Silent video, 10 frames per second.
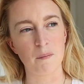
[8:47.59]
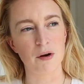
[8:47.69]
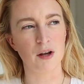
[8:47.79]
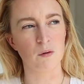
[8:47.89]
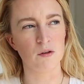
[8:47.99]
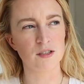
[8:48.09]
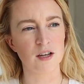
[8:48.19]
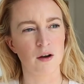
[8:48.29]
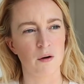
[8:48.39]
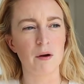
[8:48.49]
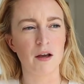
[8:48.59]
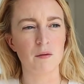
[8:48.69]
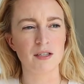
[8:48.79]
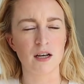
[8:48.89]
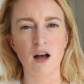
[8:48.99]
But I also, when I
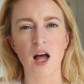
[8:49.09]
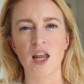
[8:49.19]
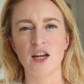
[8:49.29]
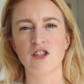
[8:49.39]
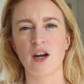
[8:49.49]
was in college,